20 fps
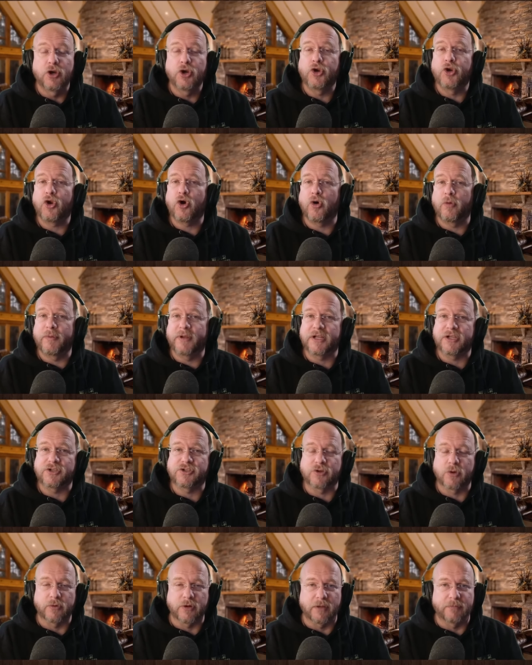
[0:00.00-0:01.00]
Nobody
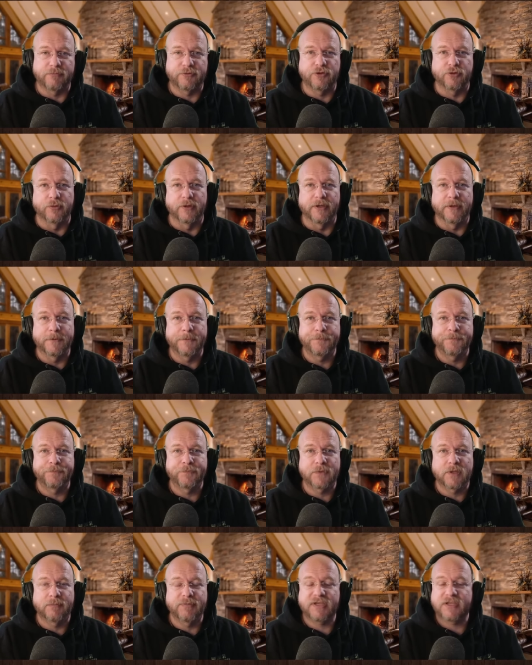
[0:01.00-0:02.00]
showed up to it
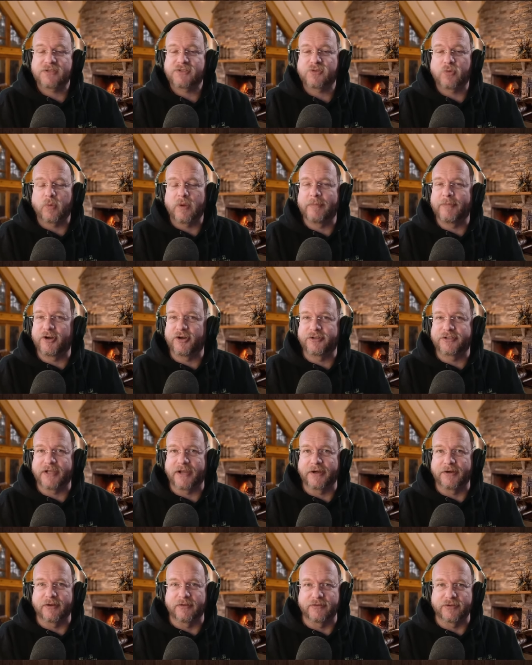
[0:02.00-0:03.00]
because the women are
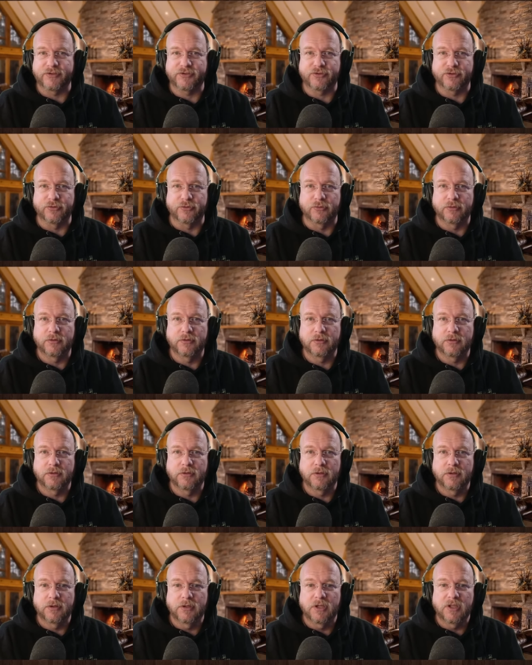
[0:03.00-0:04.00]
tired of it too.
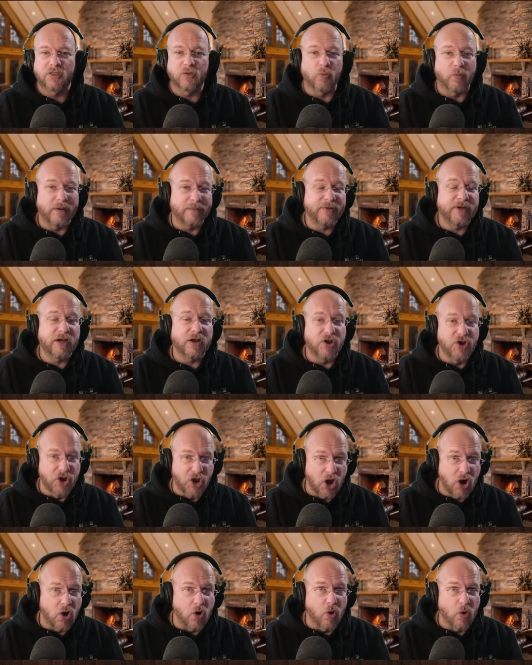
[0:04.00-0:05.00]
The women
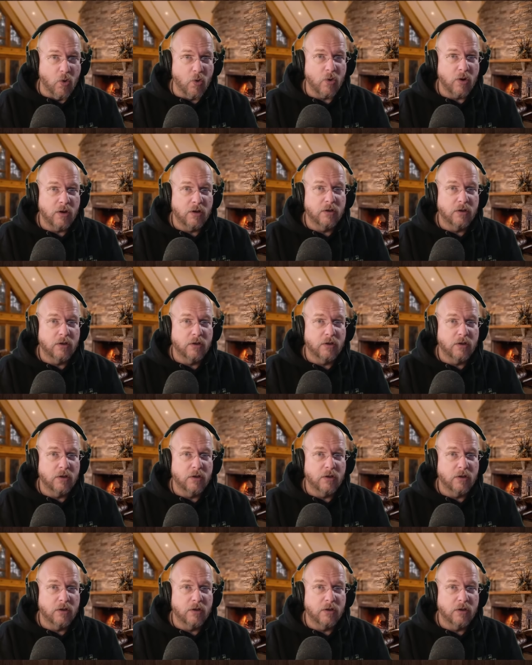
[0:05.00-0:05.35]
know